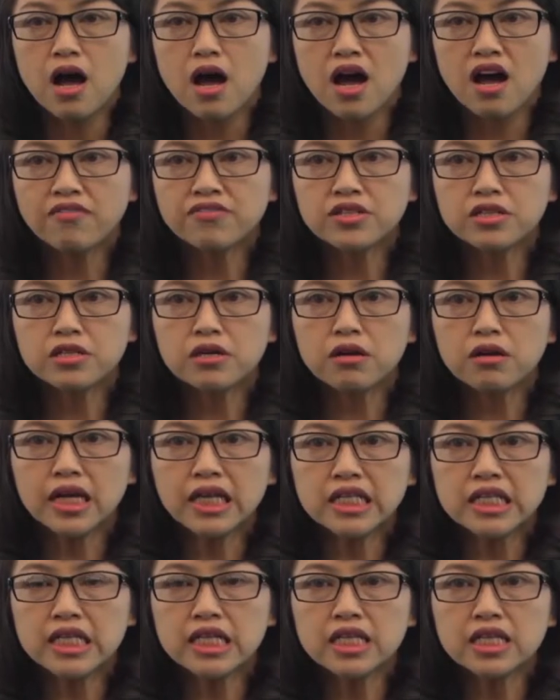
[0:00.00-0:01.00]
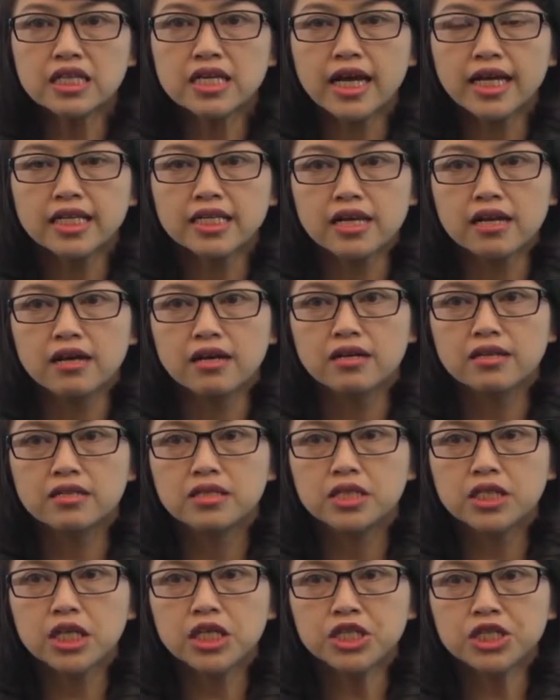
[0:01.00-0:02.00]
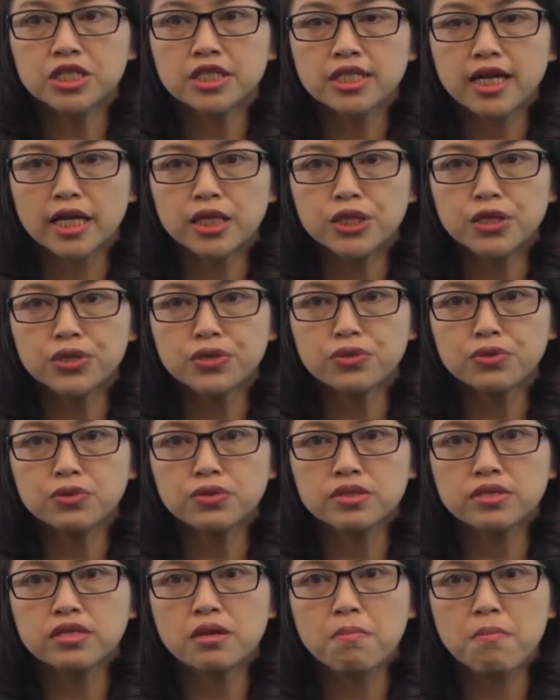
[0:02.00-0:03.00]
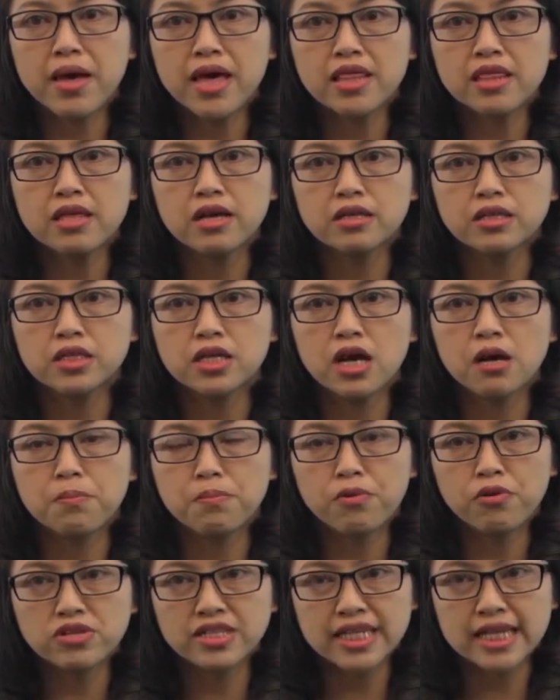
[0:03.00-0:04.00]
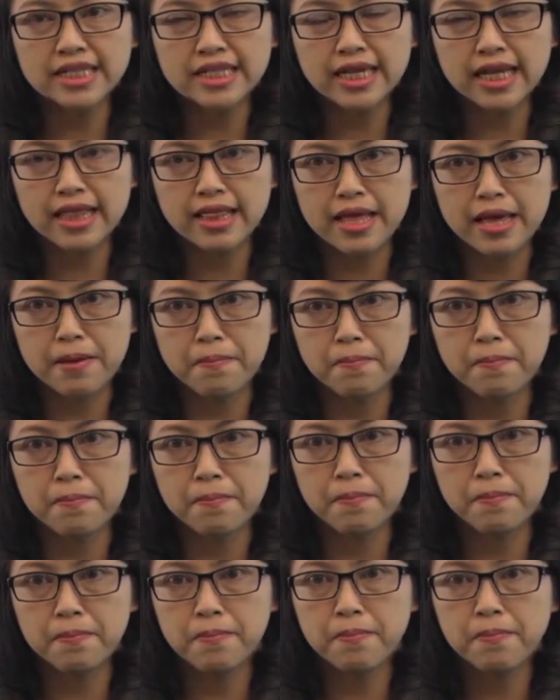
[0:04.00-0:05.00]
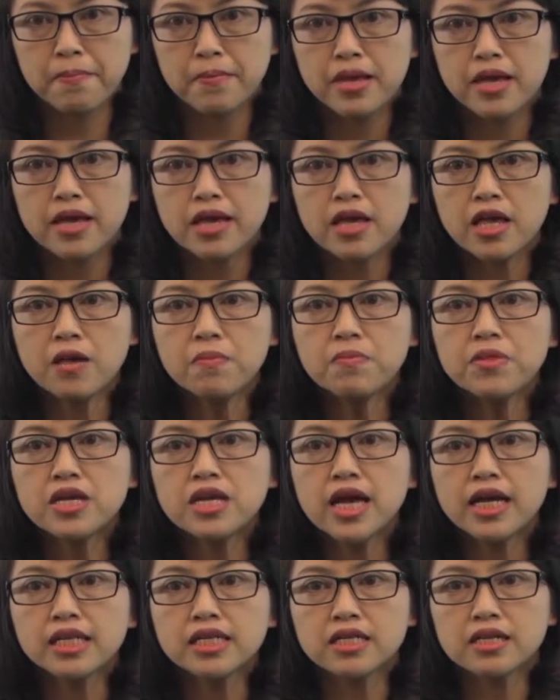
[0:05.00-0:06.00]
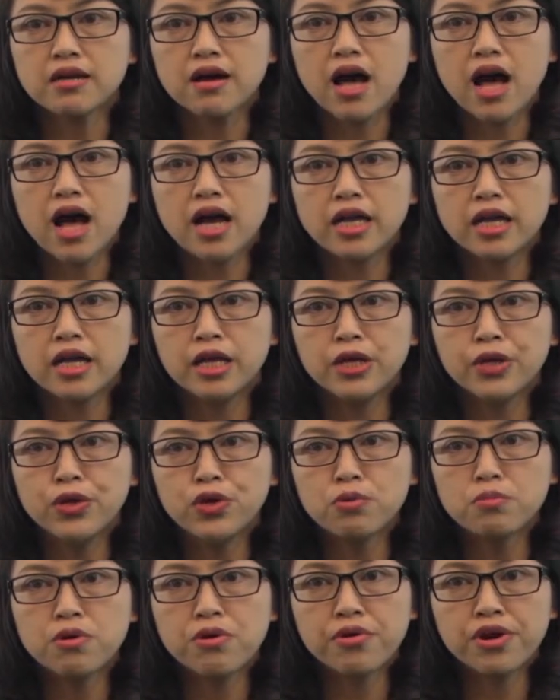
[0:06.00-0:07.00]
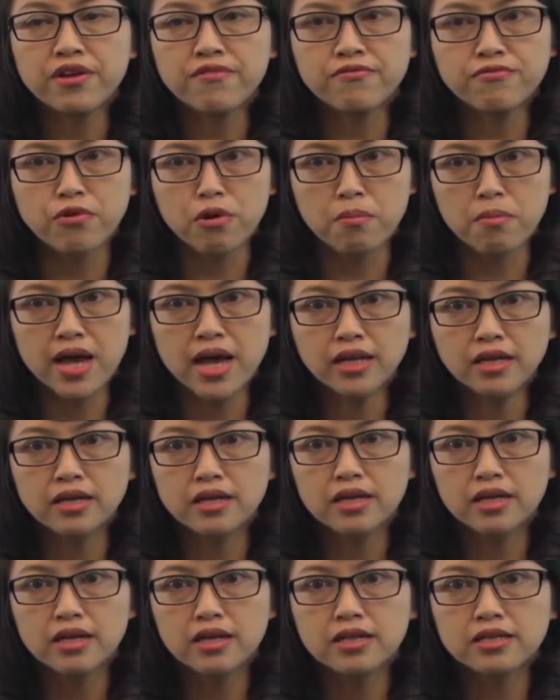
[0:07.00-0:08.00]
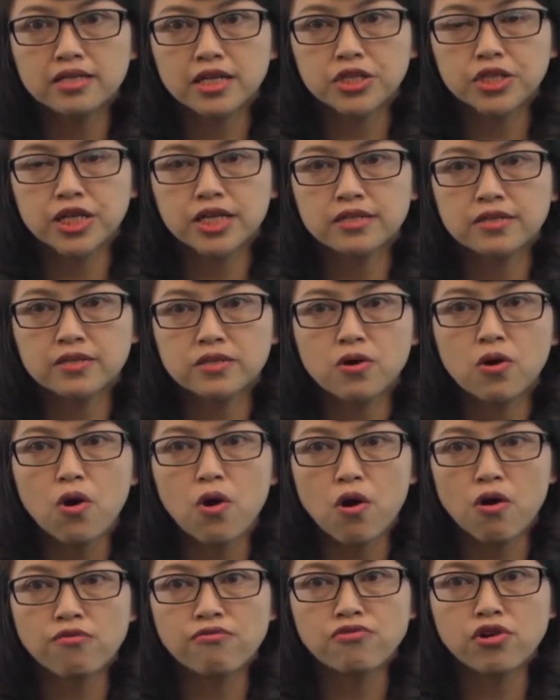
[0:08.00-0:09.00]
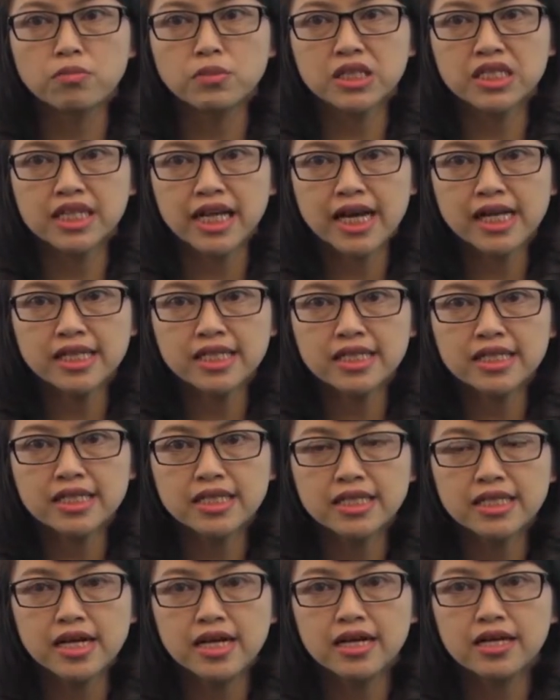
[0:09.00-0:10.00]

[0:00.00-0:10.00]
After collecting the data, teachers can choose the method of processing them. If the data are in numeric format, such as score from a test,